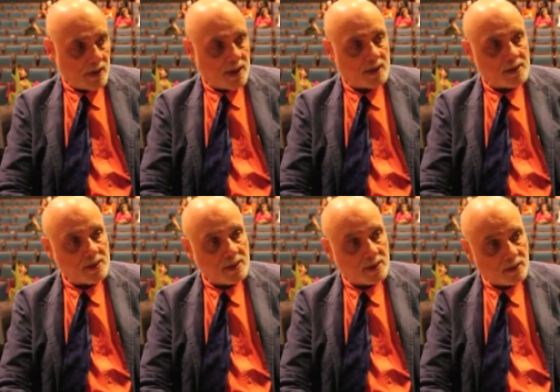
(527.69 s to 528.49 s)
as
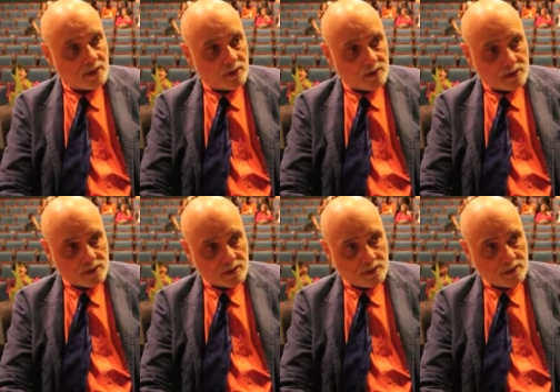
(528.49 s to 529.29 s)

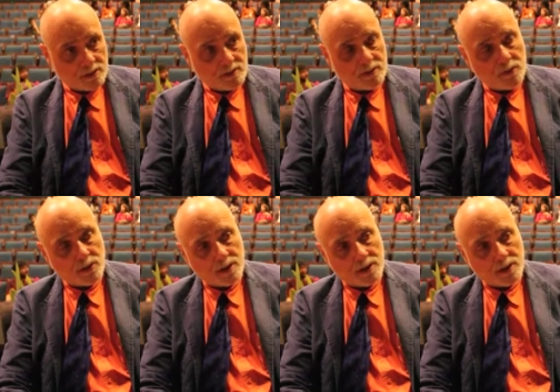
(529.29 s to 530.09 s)
signals
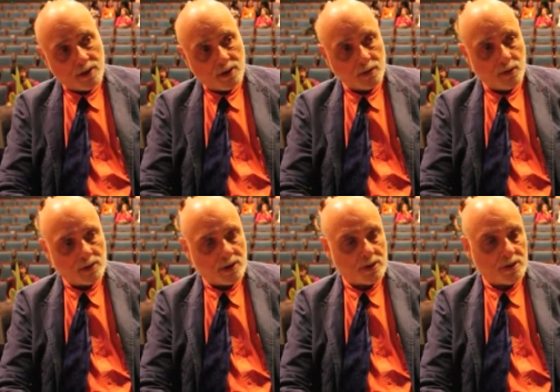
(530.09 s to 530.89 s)
for getting the immune
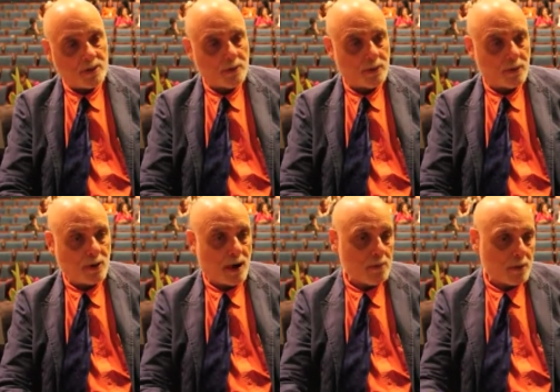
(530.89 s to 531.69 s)
system to
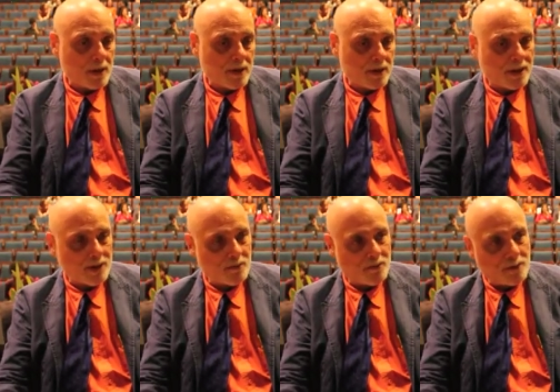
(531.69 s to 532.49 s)

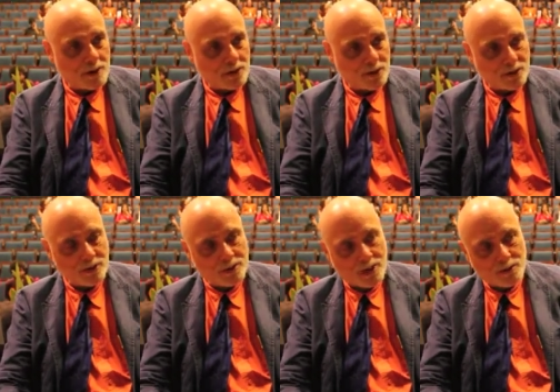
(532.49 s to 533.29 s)
upregulate inflammation
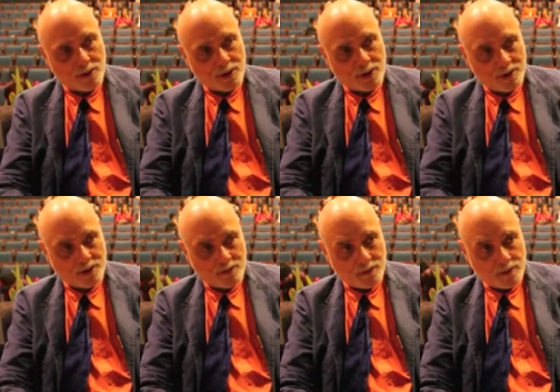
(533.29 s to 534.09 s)
or
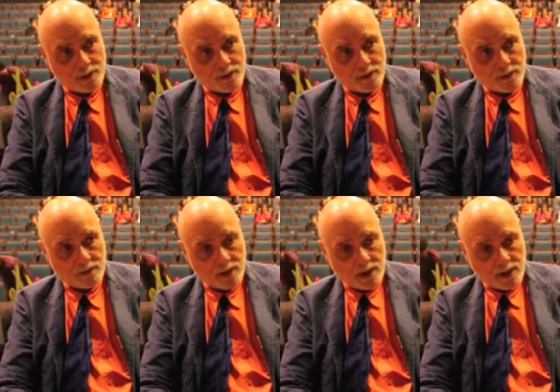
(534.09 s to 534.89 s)
downregulate inflammation.
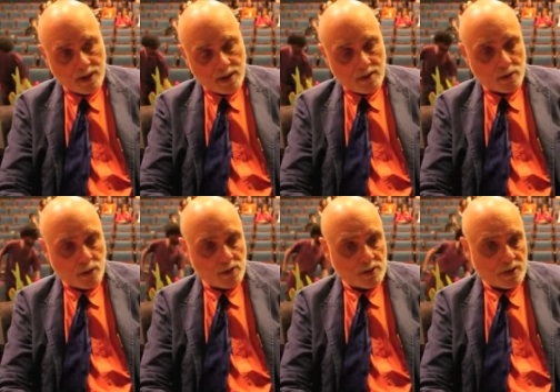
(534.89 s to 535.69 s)

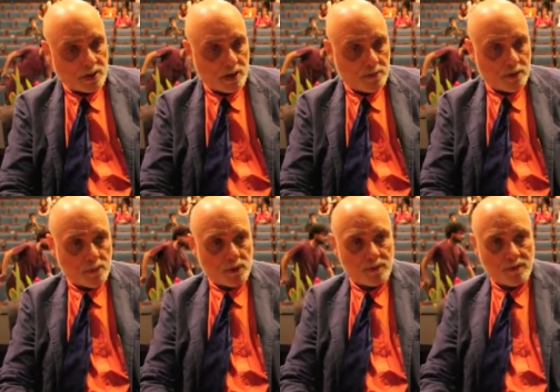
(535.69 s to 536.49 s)
Personally, I've been
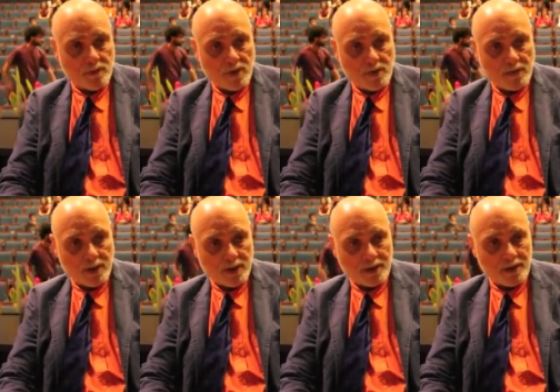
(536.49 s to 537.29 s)
most involved in
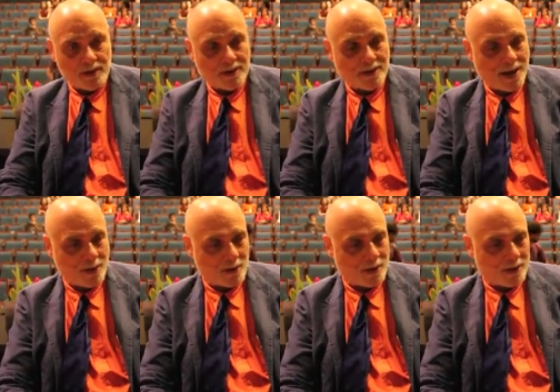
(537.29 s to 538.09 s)
getting it to
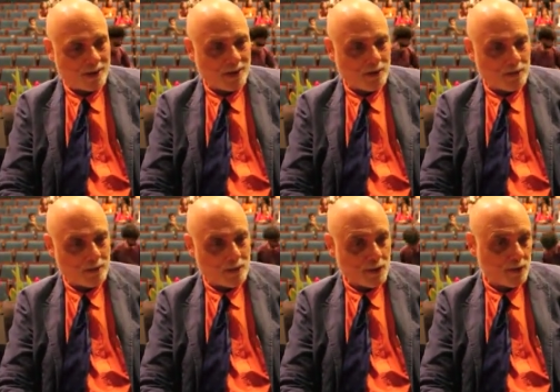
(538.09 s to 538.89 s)
downregulate
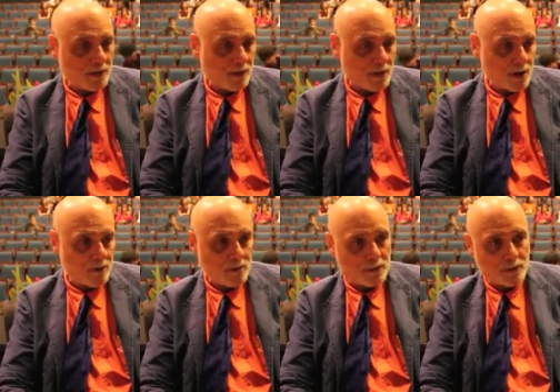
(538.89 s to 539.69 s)
inflammation in
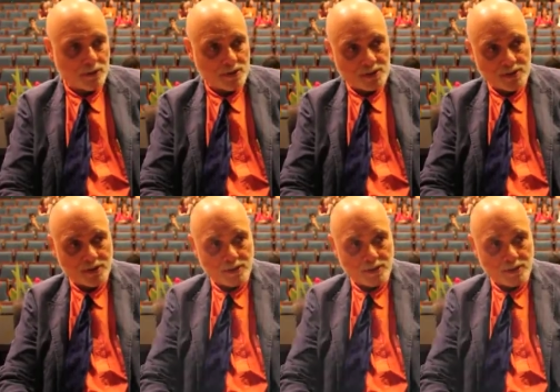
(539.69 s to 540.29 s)
autoimmune disease.